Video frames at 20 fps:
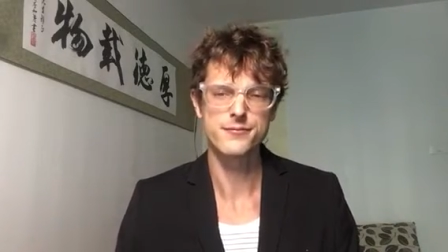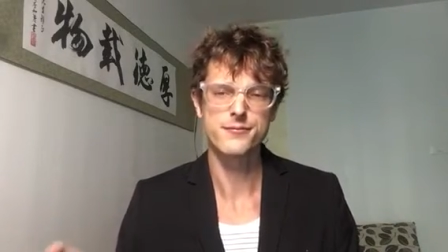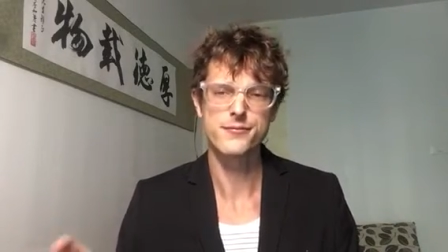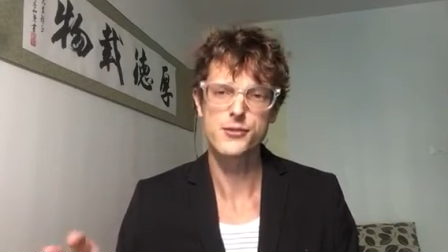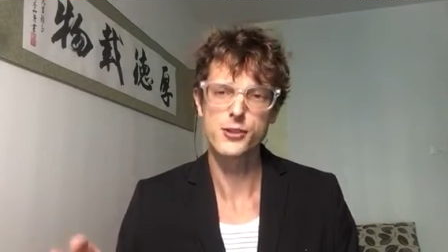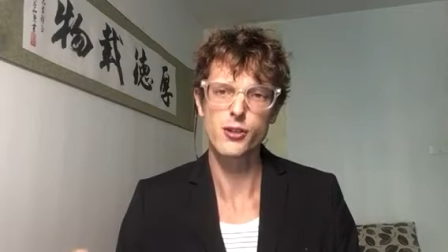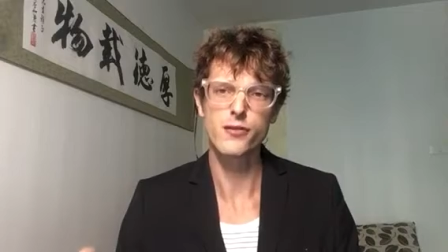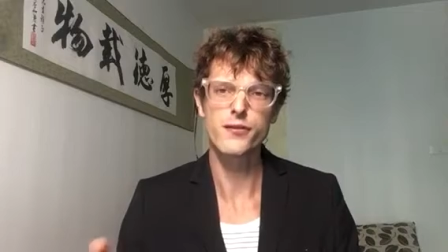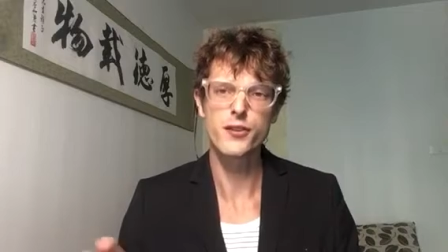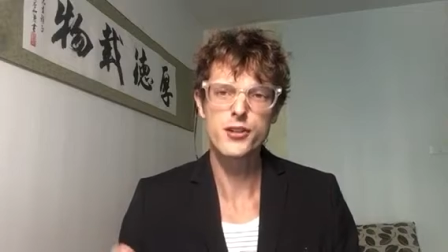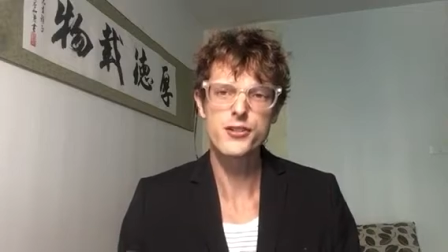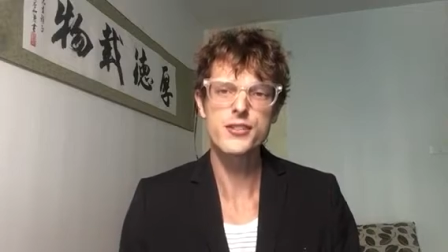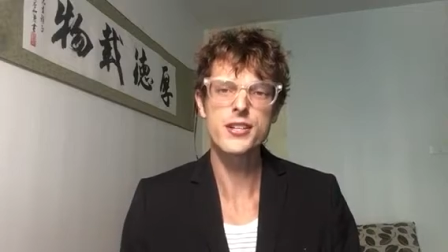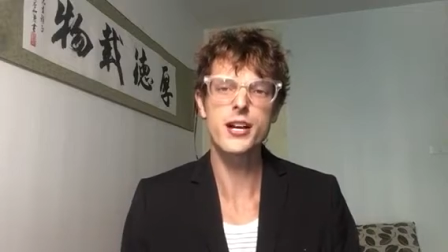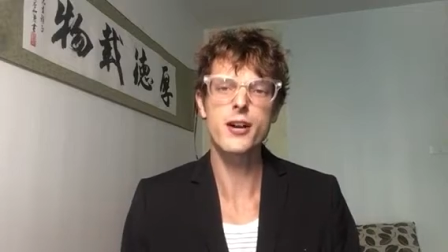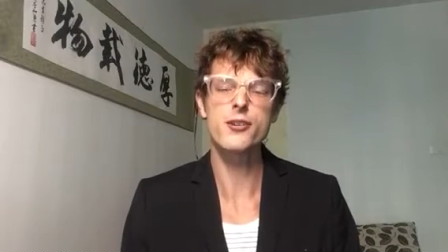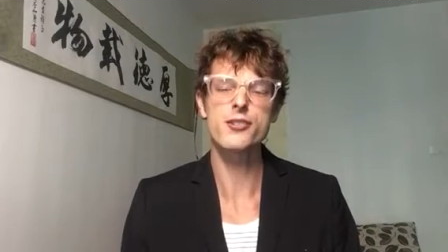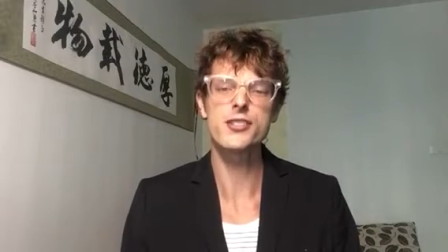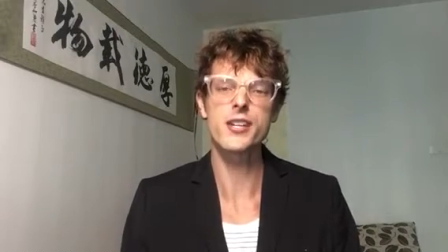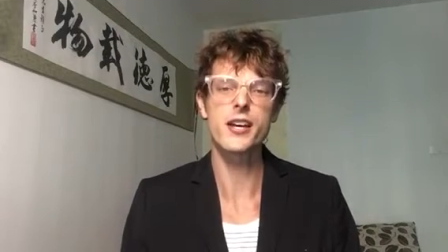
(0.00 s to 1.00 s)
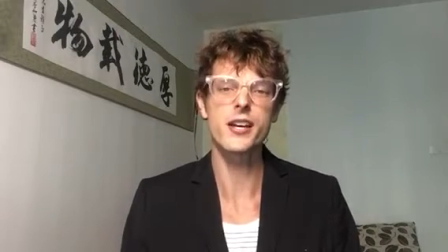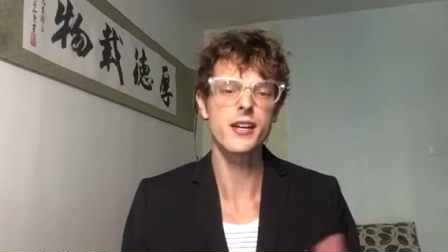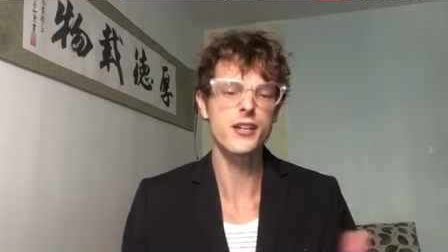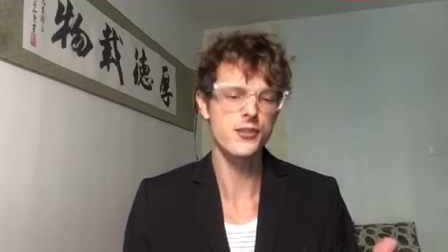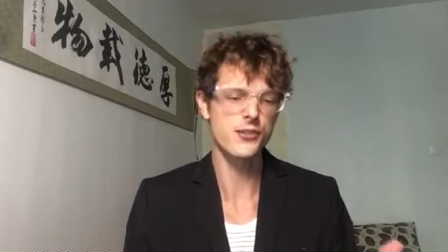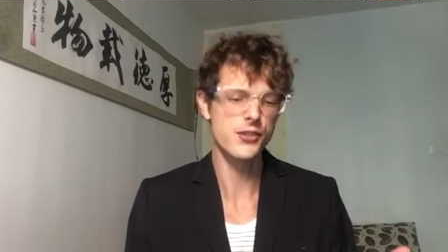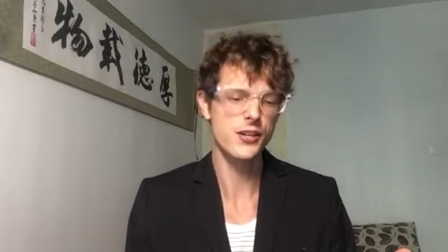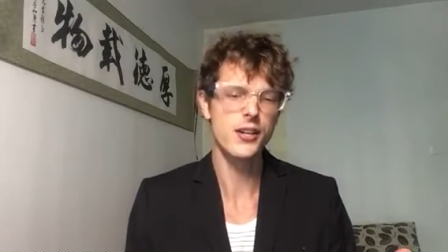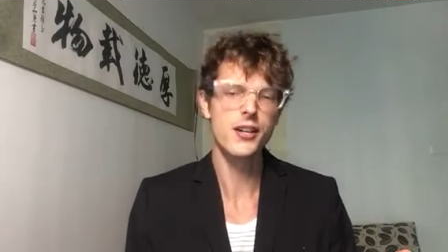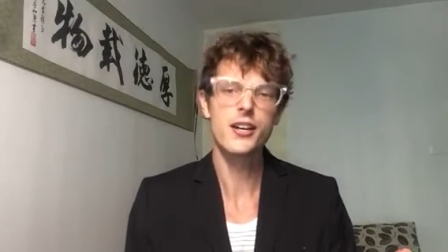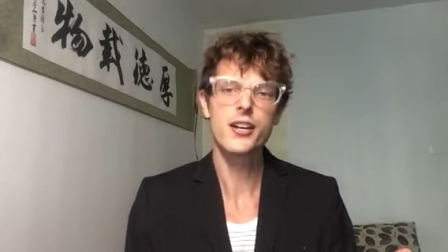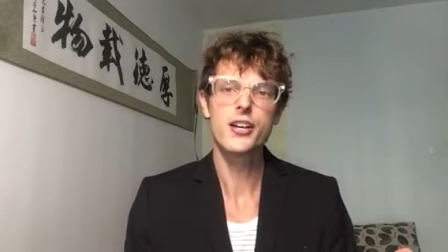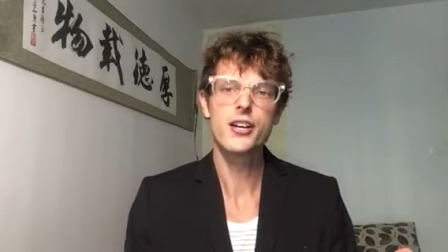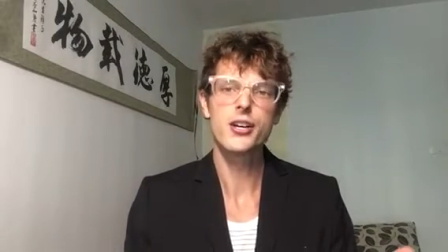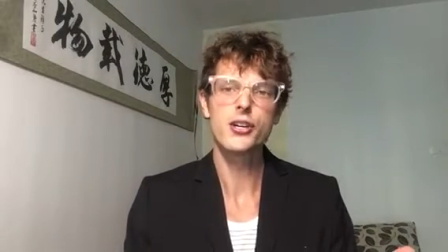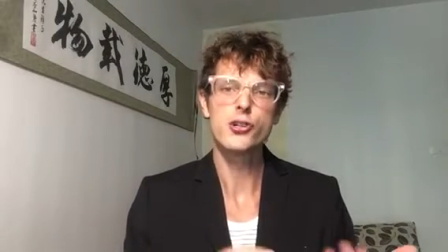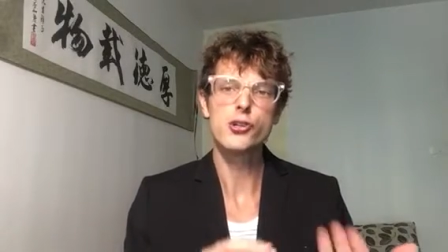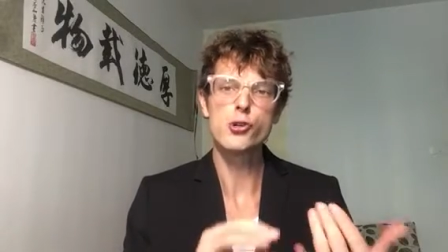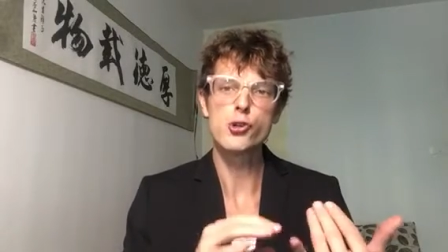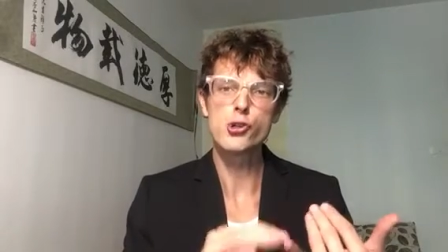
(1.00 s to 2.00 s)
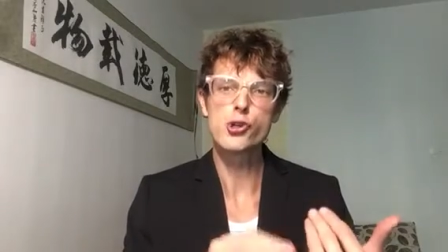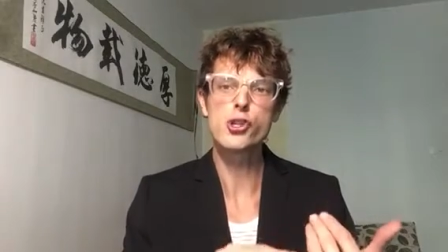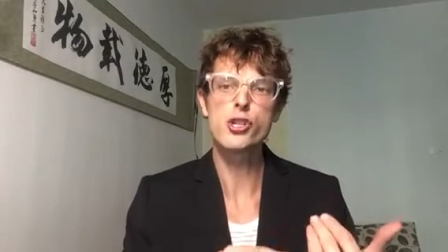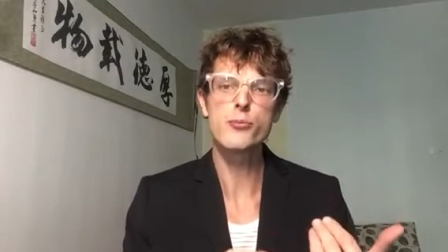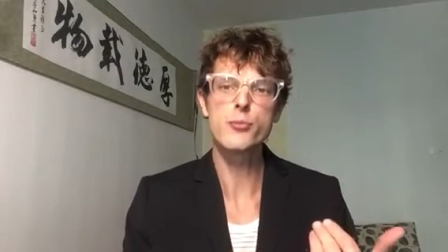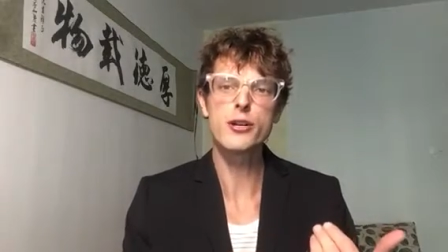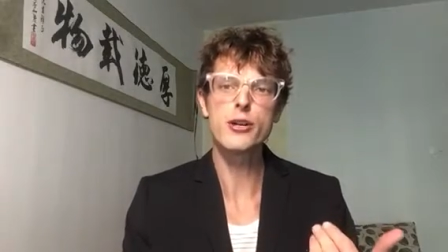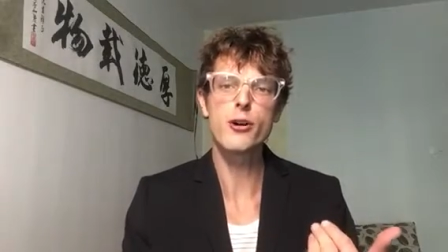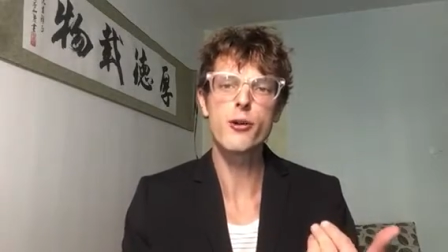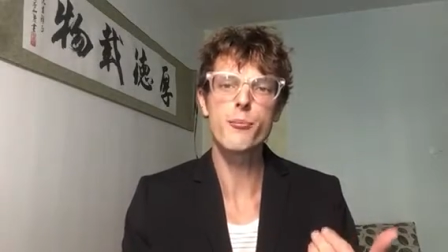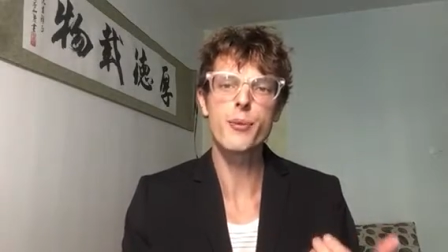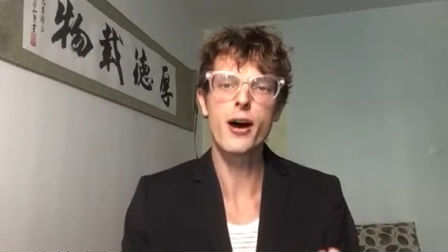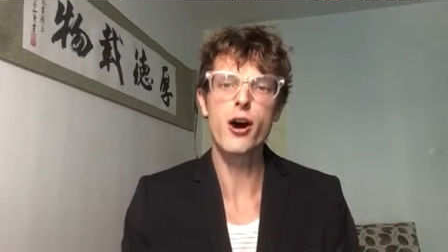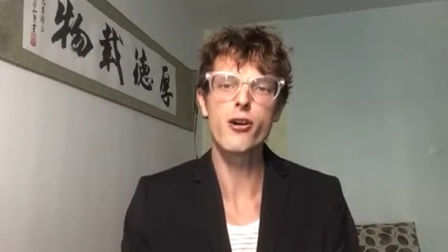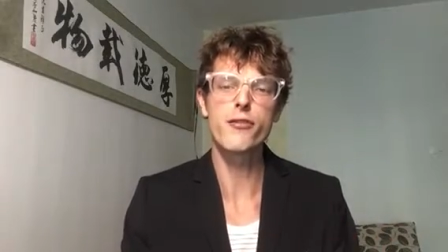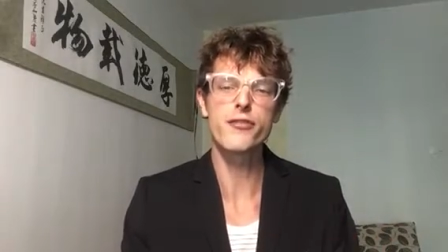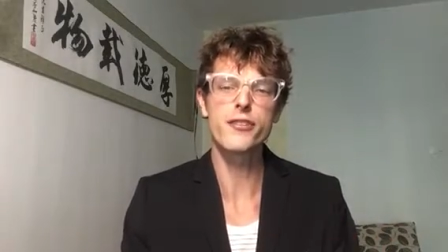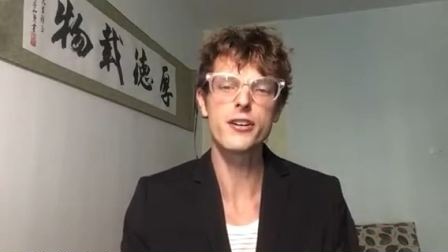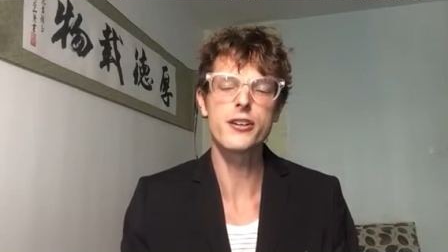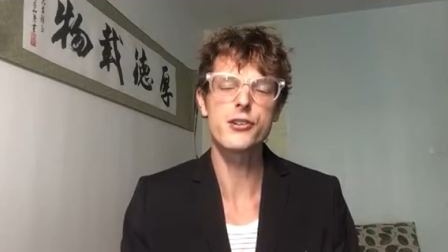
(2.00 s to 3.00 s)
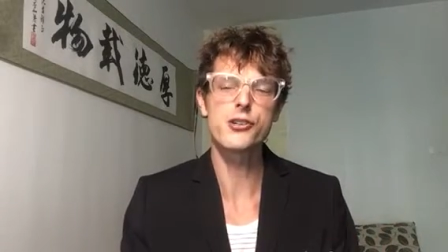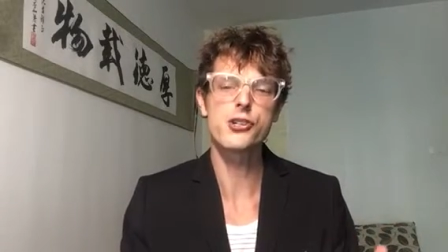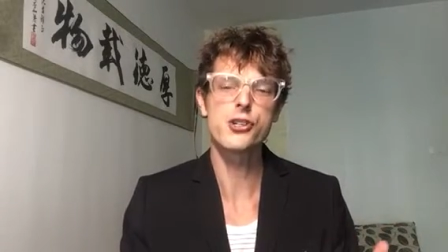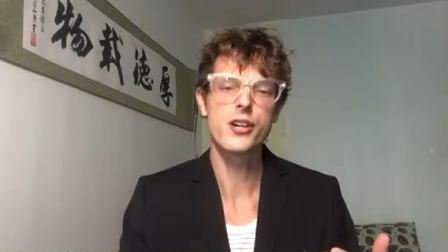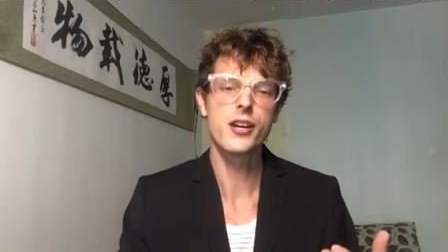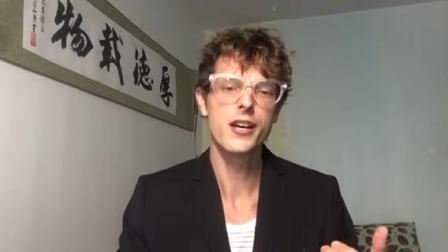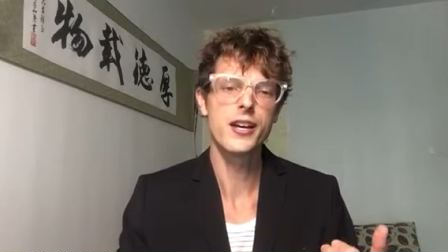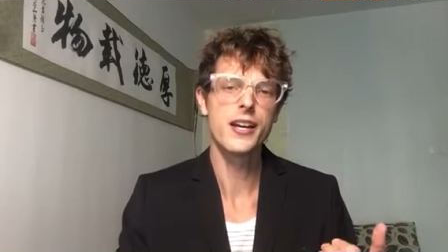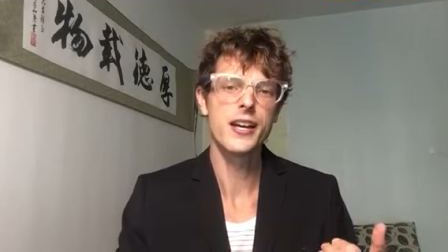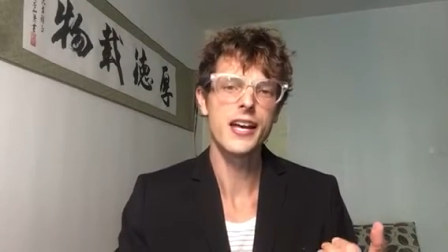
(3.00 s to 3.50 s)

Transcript: So first thing I'll say is you should be on Palfish